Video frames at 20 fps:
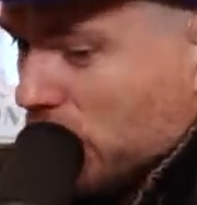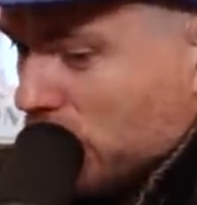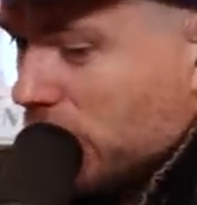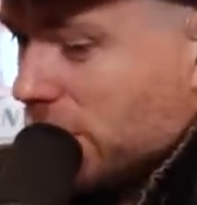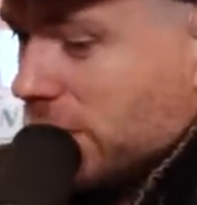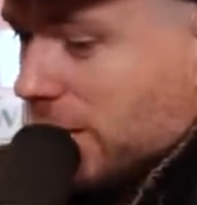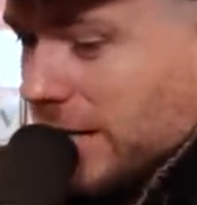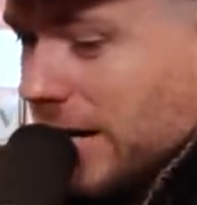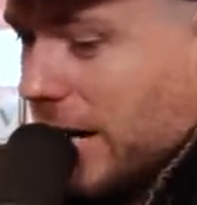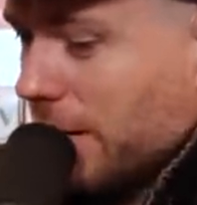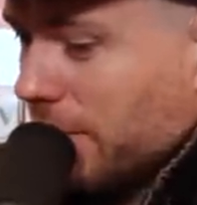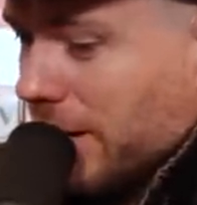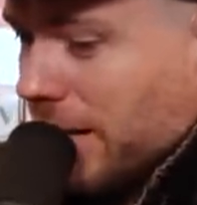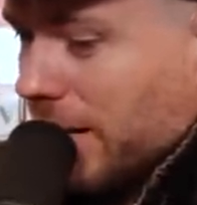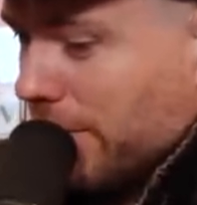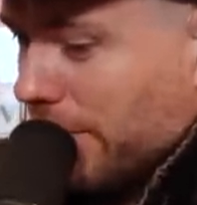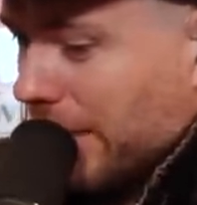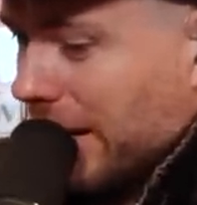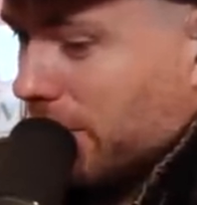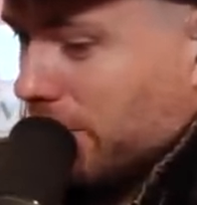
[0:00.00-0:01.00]
She said, I'm
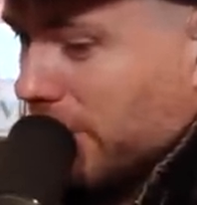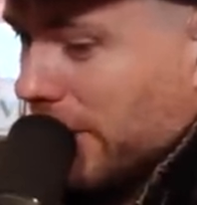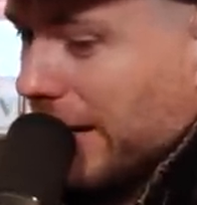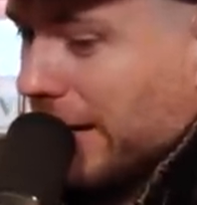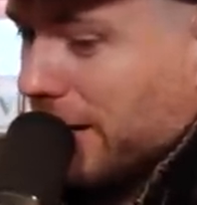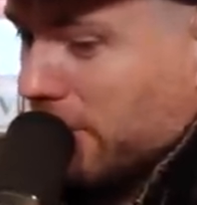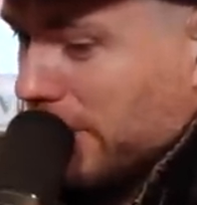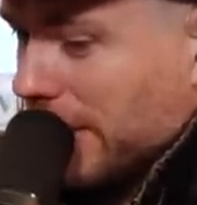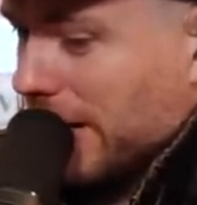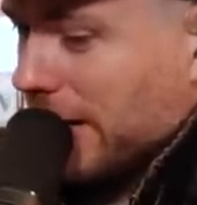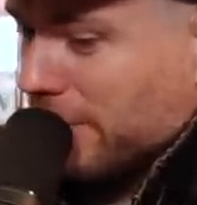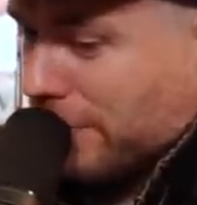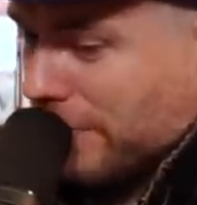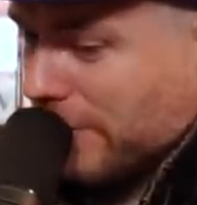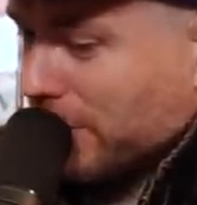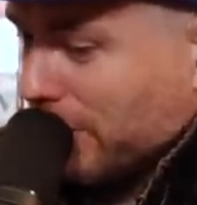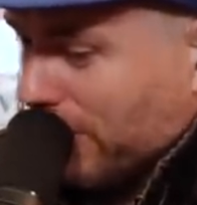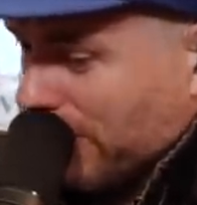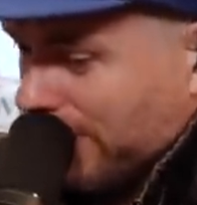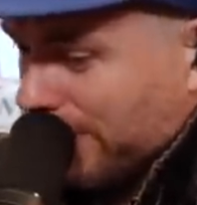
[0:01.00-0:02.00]
not in the band, but I can play the
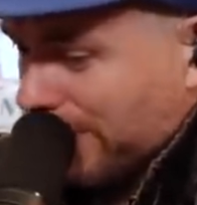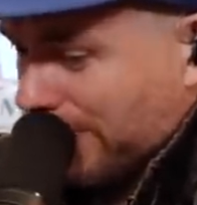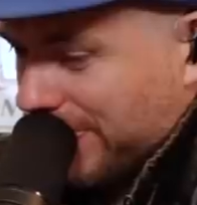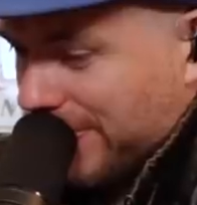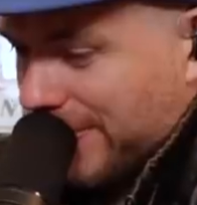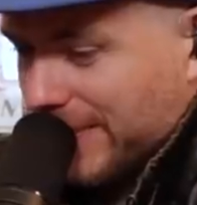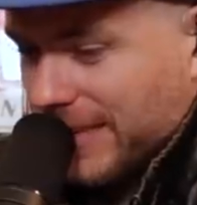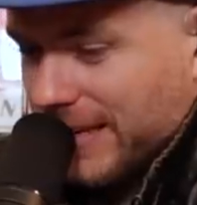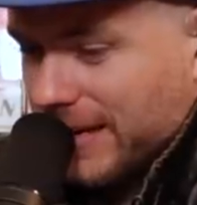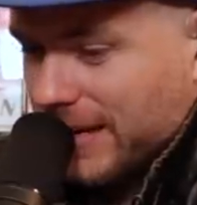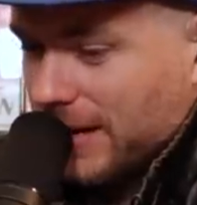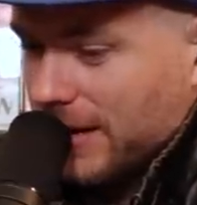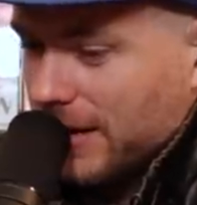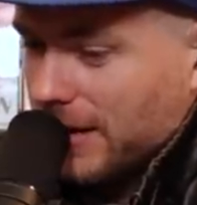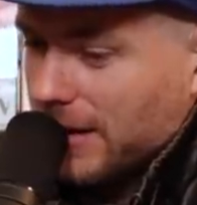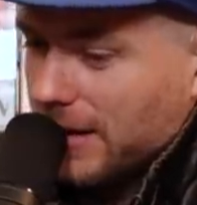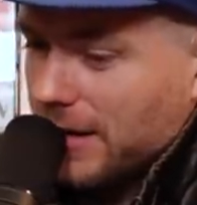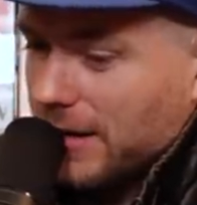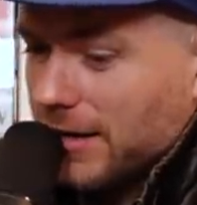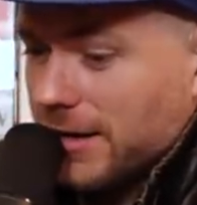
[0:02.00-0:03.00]
flute.
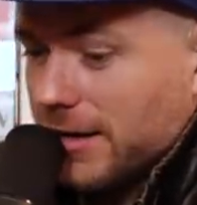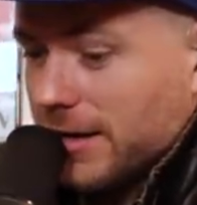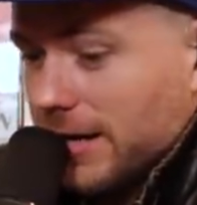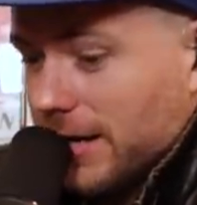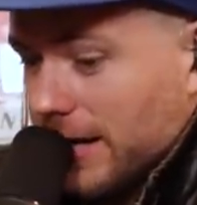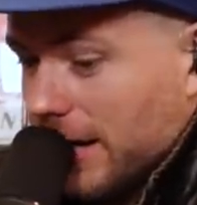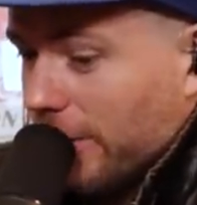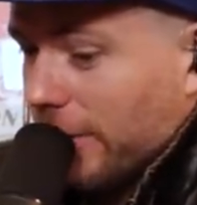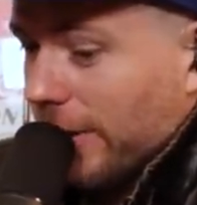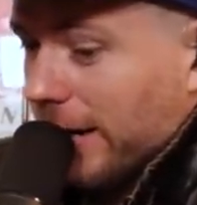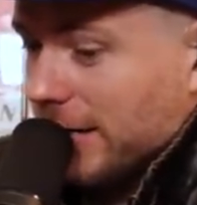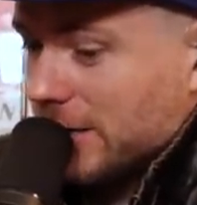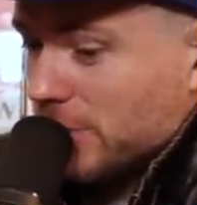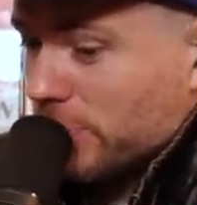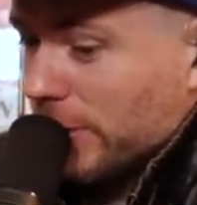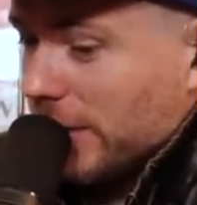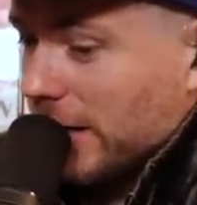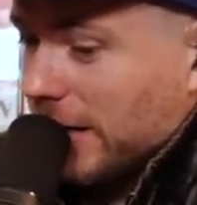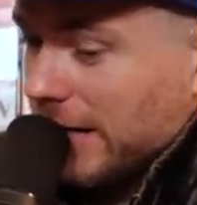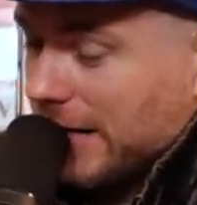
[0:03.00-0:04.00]
Now,
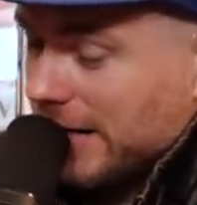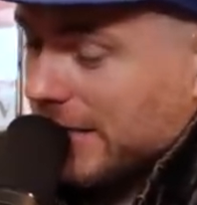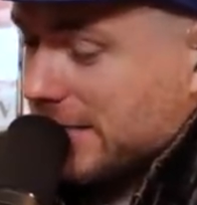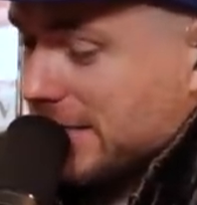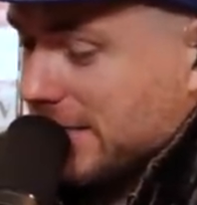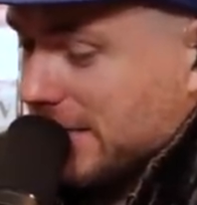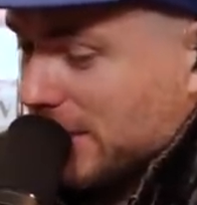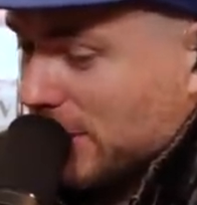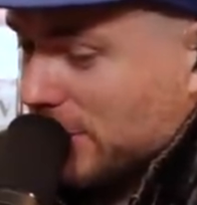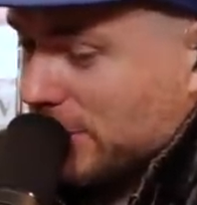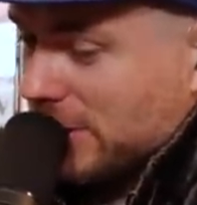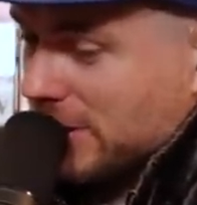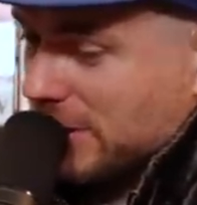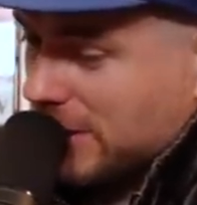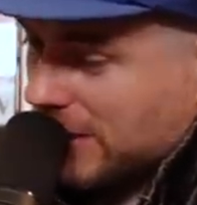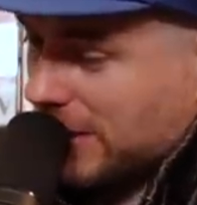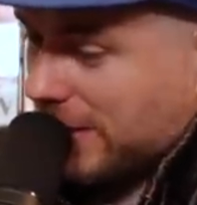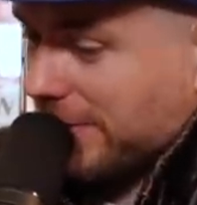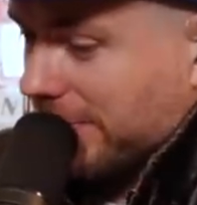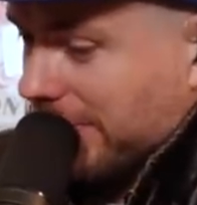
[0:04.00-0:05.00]
as Willie Nelson used
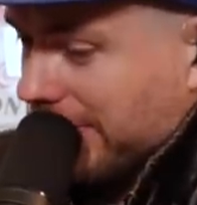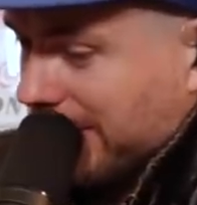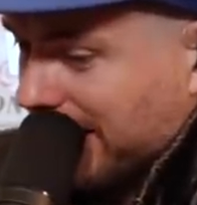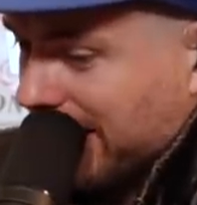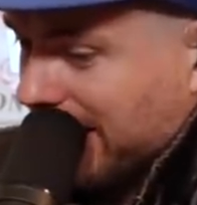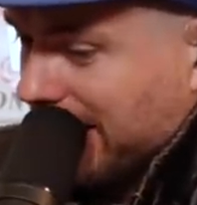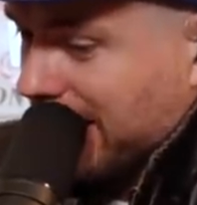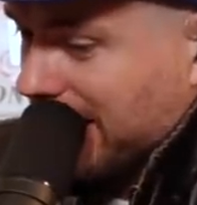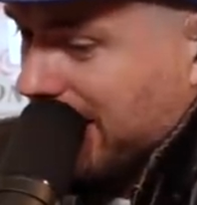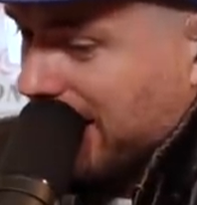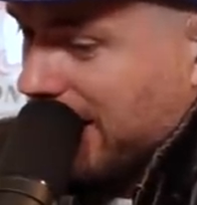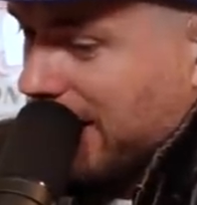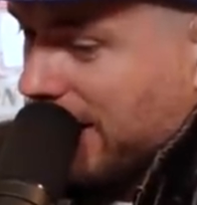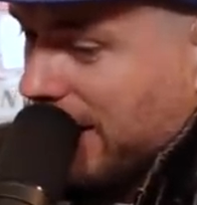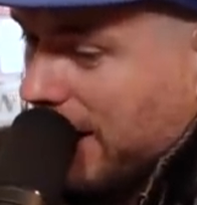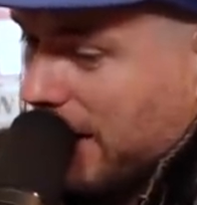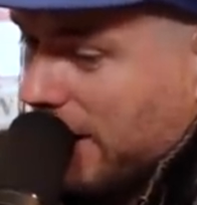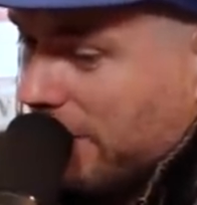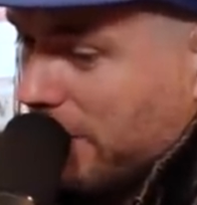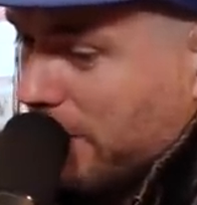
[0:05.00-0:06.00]
to sing,
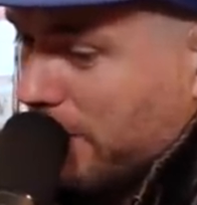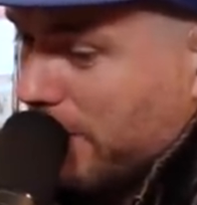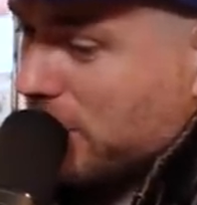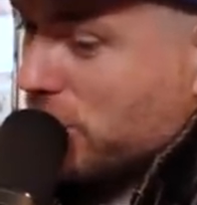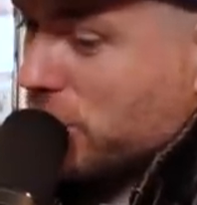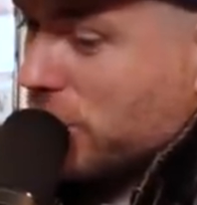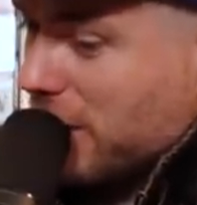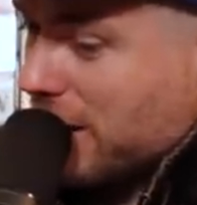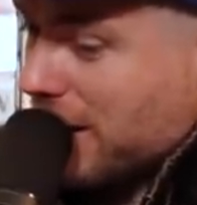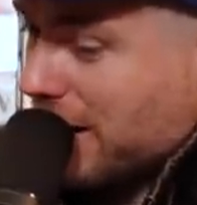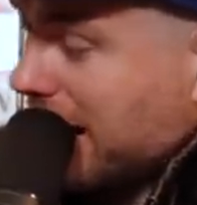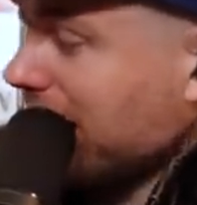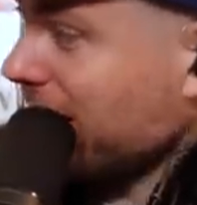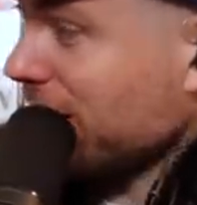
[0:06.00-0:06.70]
if a bitch get an